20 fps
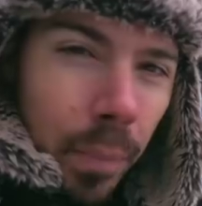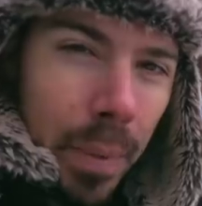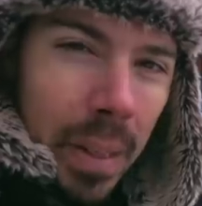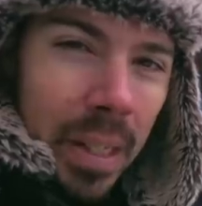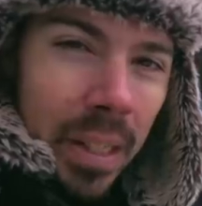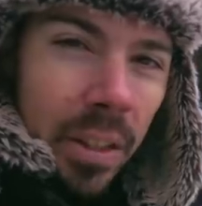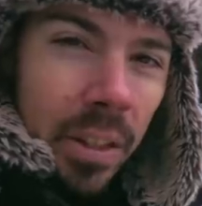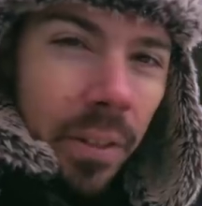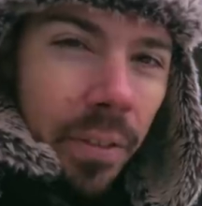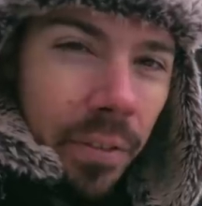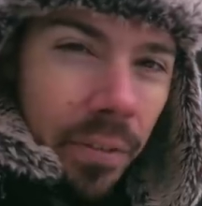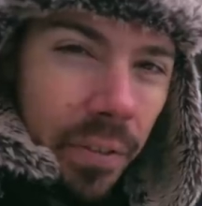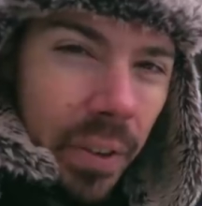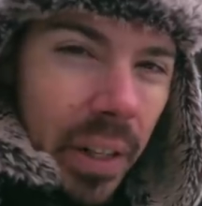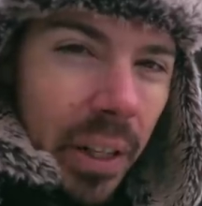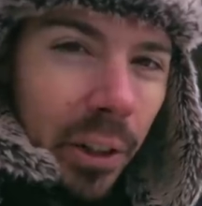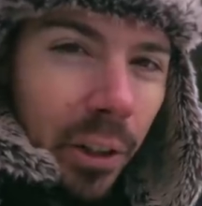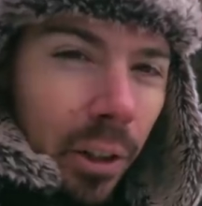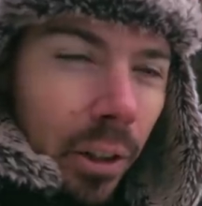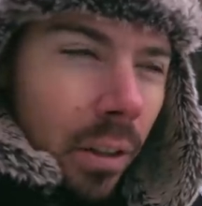me, it's a
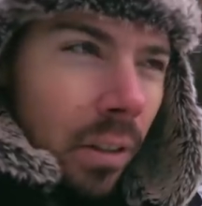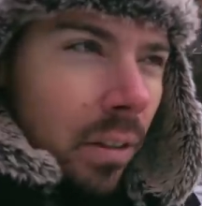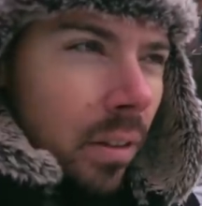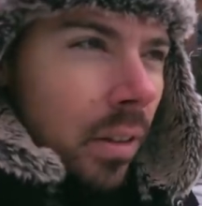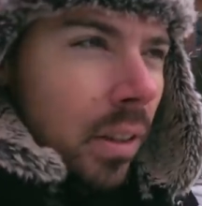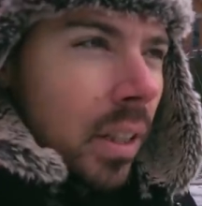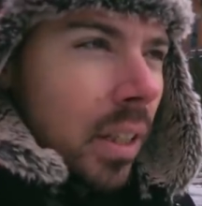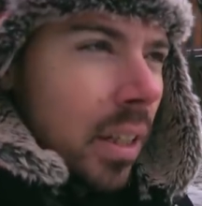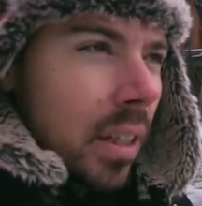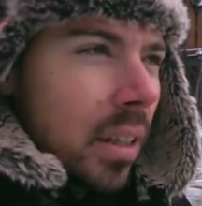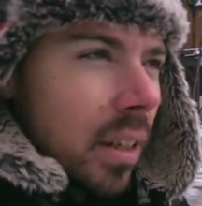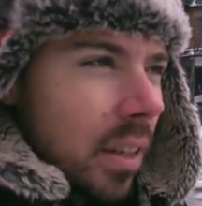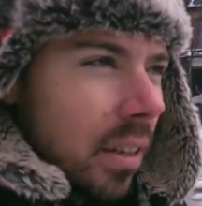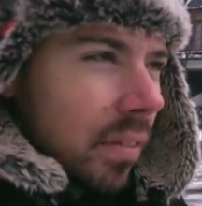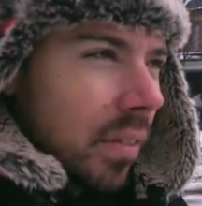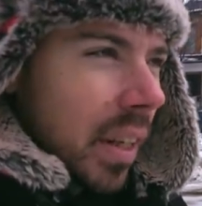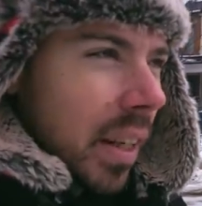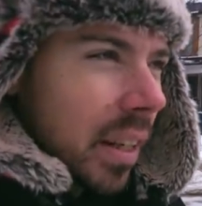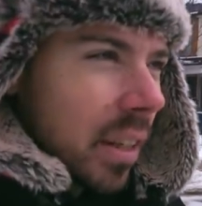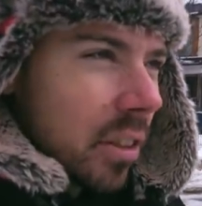fear
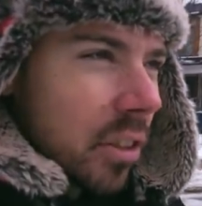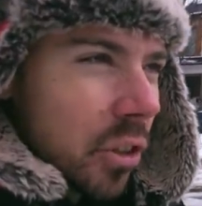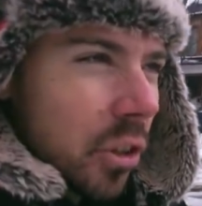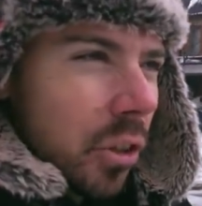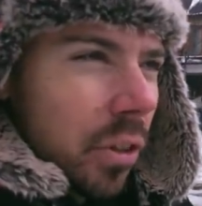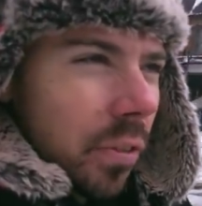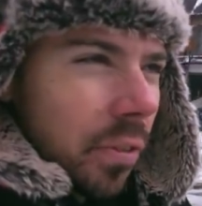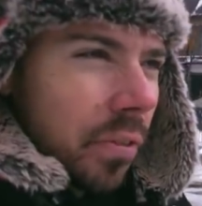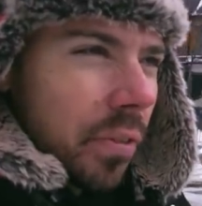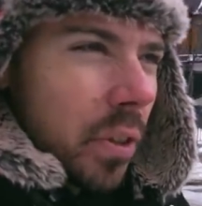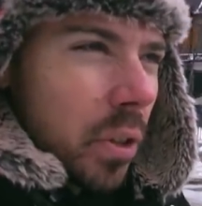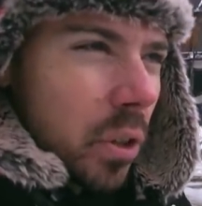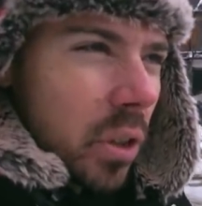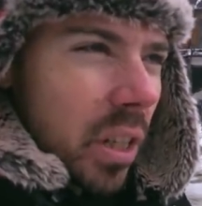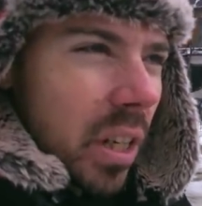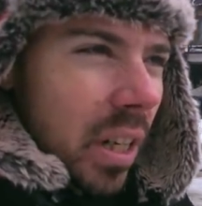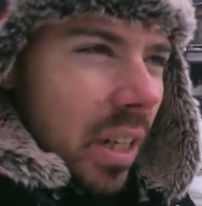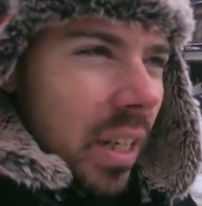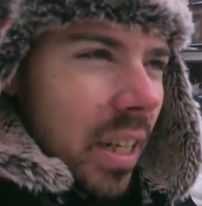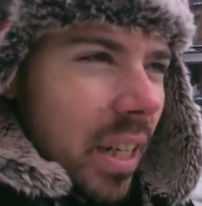of like a certain
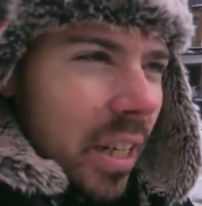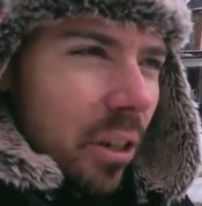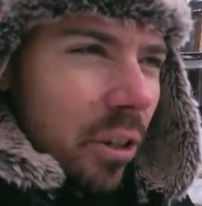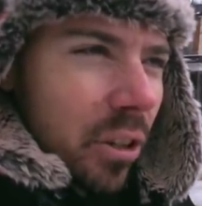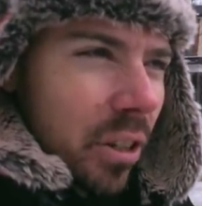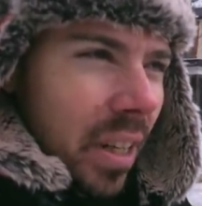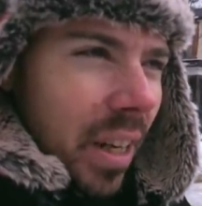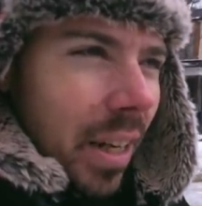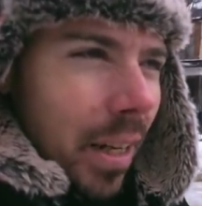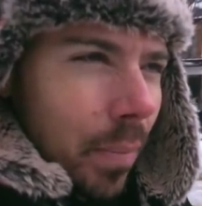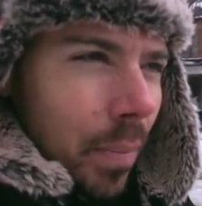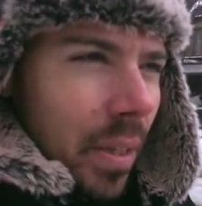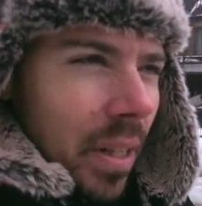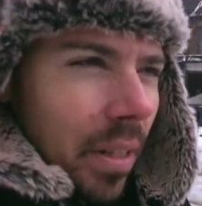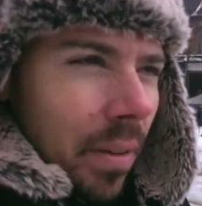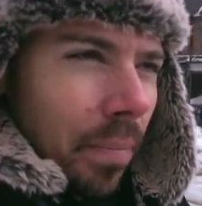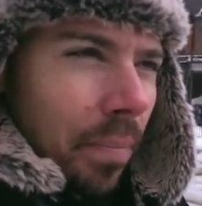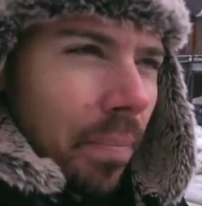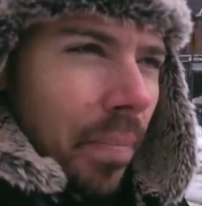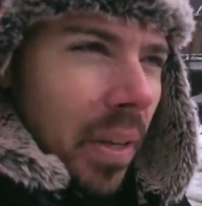food's going to irritate
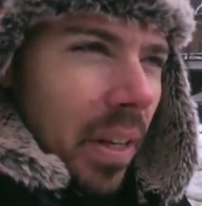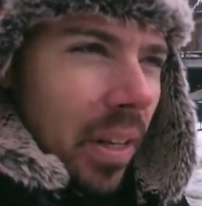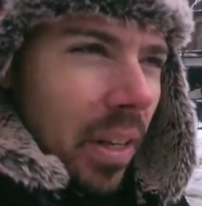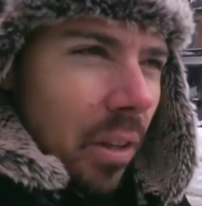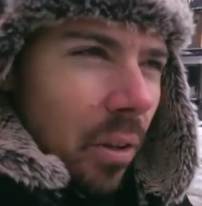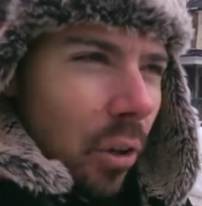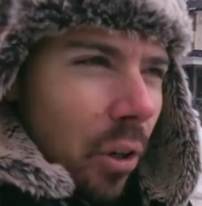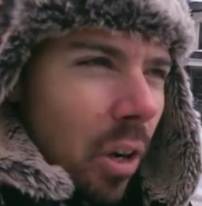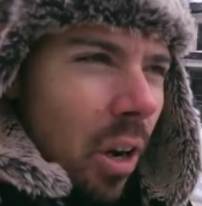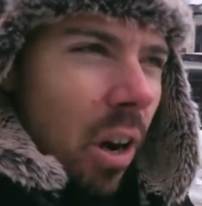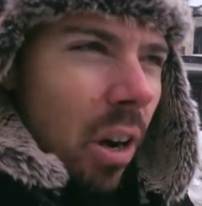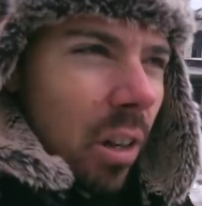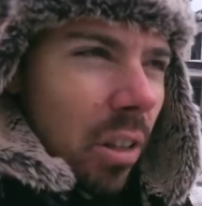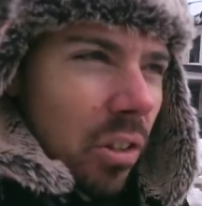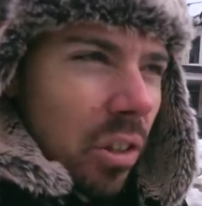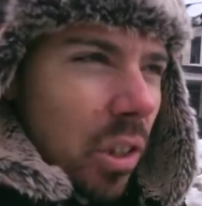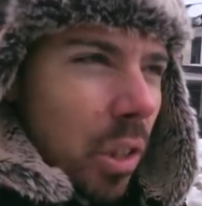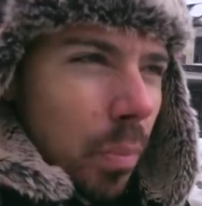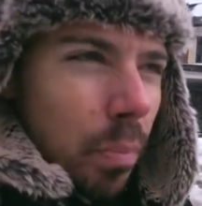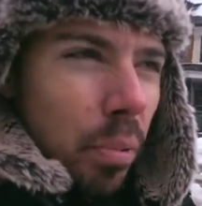me and either
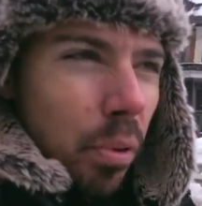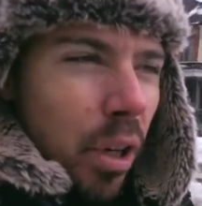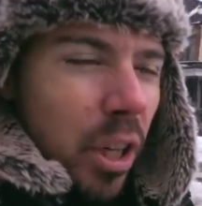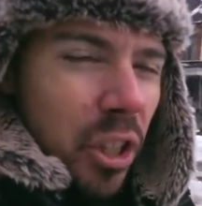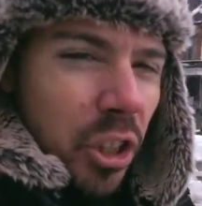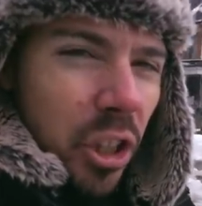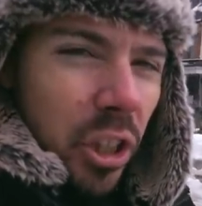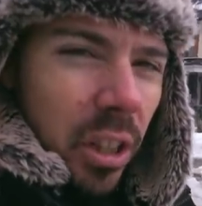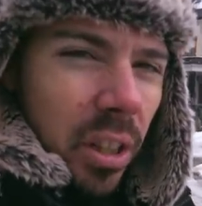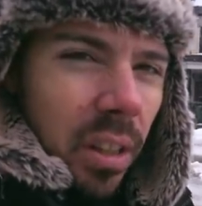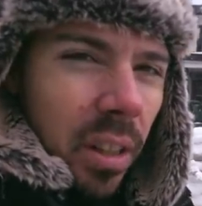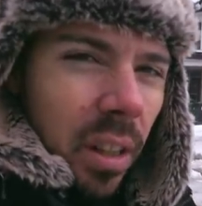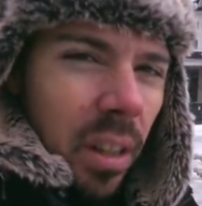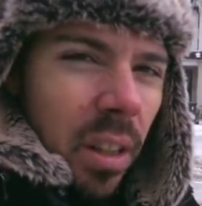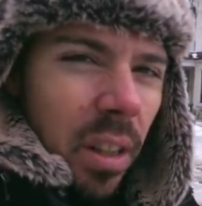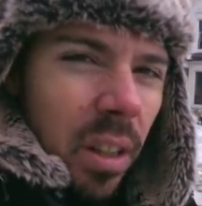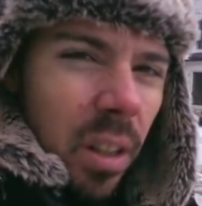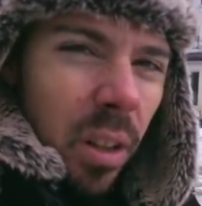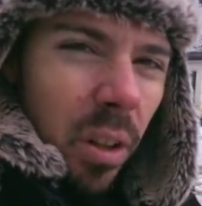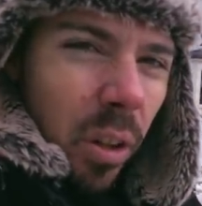cause depression
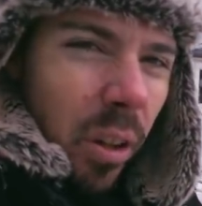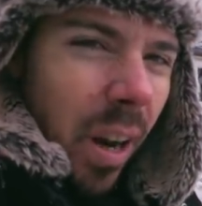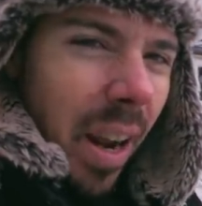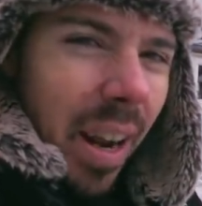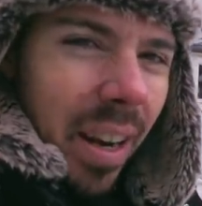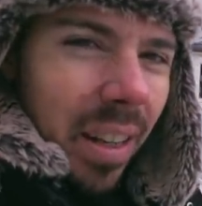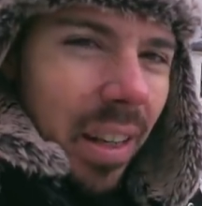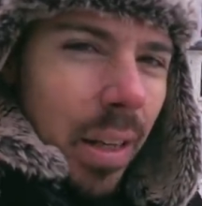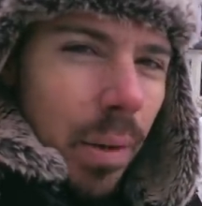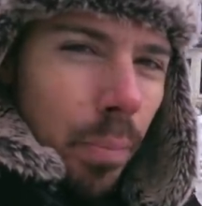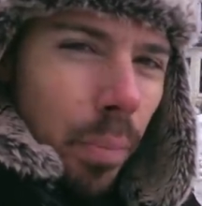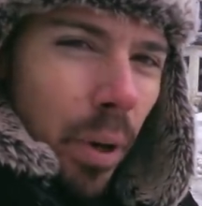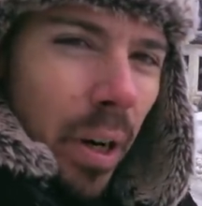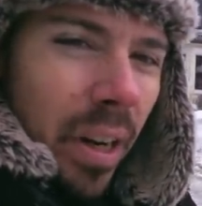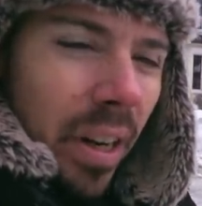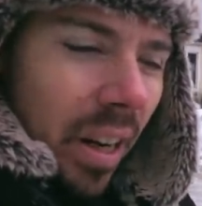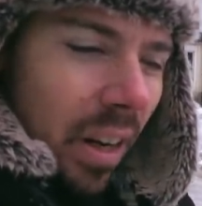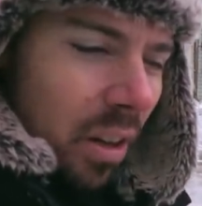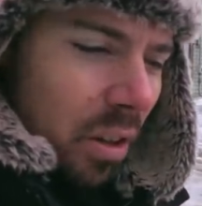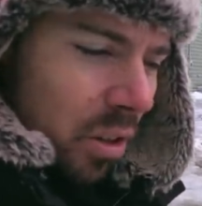or acne
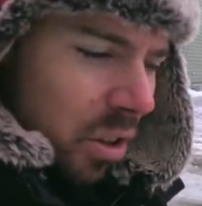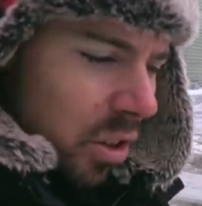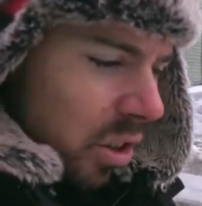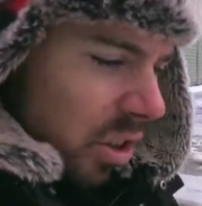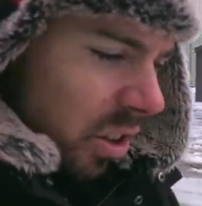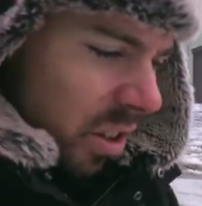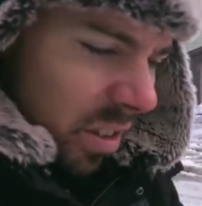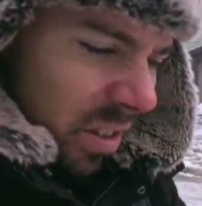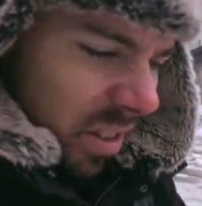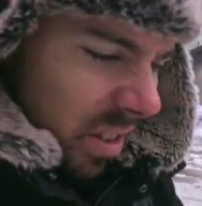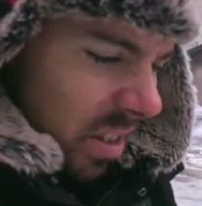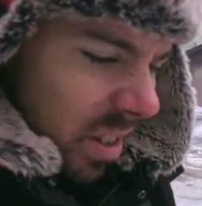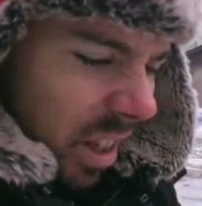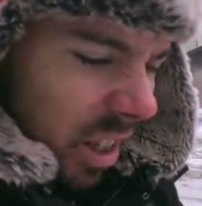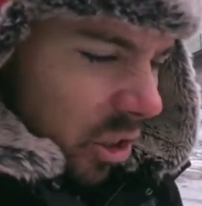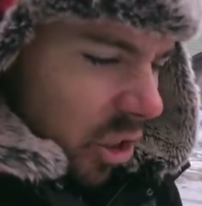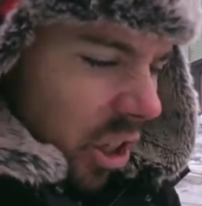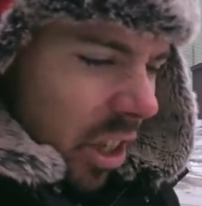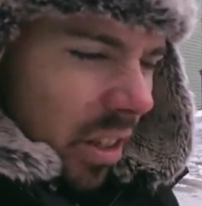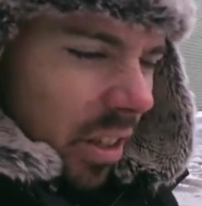breakouts or
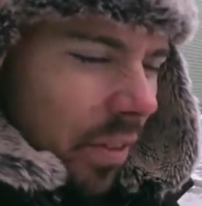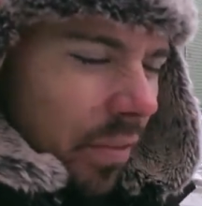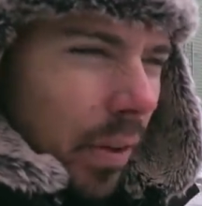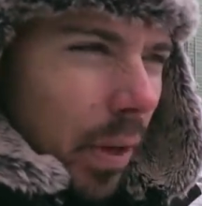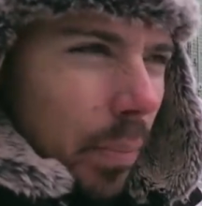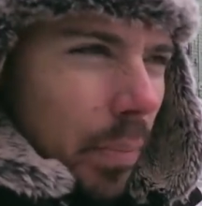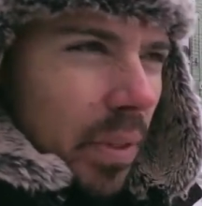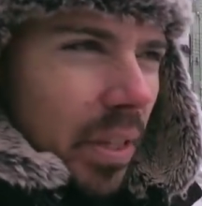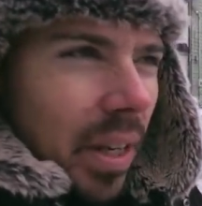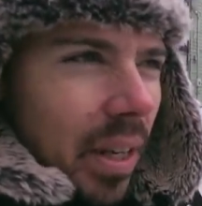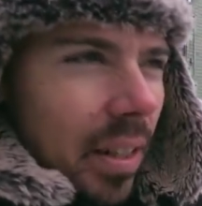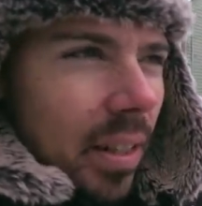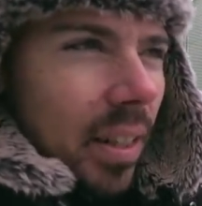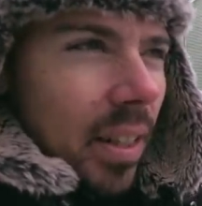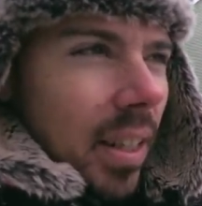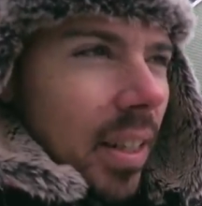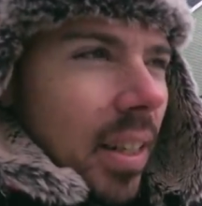digestive upset.